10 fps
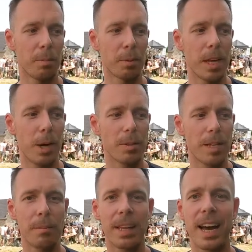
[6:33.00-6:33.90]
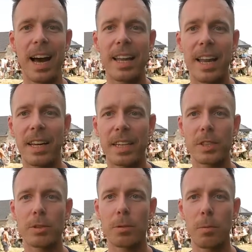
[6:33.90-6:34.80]
put out something I like
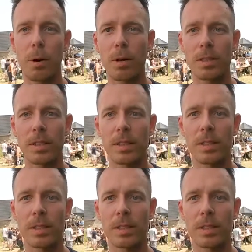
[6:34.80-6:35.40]
into the world